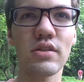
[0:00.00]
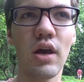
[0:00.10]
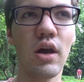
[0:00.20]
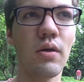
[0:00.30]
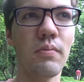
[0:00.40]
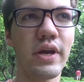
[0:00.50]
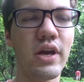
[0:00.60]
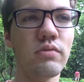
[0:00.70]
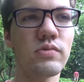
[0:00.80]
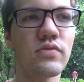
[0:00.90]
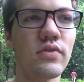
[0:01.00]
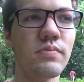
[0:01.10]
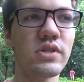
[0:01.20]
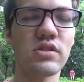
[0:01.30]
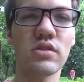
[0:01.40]
It comes
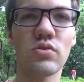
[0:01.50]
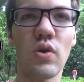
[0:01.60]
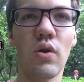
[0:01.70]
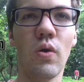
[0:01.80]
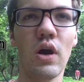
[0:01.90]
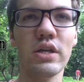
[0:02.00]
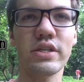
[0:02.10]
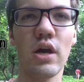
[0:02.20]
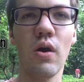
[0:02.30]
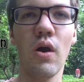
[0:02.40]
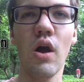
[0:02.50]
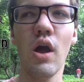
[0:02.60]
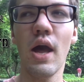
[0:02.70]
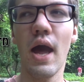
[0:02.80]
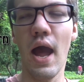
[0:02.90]
from the Sichuan huajiao,
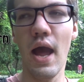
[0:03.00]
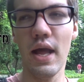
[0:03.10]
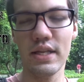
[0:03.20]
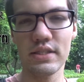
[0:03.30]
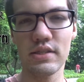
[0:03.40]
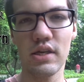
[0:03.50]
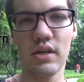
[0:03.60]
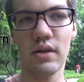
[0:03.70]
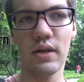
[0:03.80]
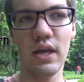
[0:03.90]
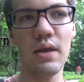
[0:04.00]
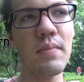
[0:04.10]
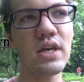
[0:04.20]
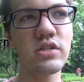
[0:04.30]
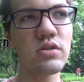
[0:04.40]
and it
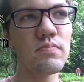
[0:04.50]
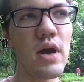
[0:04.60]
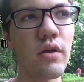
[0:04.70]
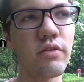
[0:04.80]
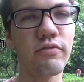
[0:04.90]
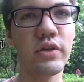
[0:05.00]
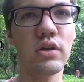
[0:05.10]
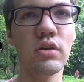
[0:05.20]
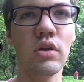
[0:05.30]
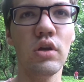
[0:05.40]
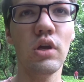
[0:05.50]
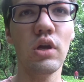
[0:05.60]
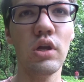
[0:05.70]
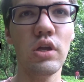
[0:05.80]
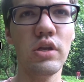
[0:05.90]
makes your mouth feel
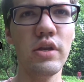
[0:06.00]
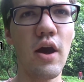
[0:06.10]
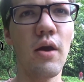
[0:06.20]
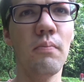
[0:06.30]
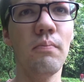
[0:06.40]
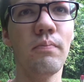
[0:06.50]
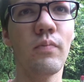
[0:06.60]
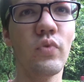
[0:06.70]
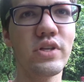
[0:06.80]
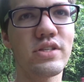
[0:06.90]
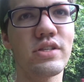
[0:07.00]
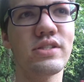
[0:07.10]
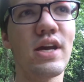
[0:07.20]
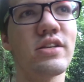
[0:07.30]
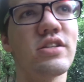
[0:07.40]
numb, which
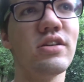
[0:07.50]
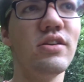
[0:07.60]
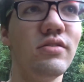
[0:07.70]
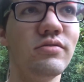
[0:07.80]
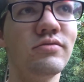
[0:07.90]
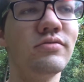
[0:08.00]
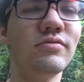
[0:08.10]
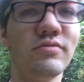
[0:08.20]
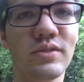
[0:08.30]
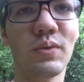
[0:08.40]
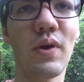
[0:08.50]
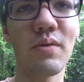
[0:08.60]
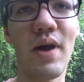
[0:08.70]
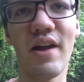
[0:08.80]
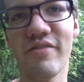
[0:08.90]
it's actually one
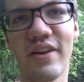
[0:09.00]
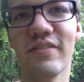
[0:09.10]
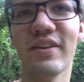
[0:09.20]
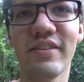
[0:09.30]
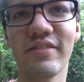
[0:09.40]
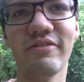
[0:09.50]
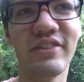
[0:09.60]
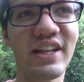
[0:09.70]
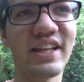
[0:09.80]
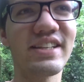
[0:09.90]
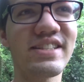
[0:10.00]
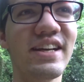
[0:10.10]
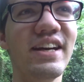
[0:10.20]
of my favorite feelings.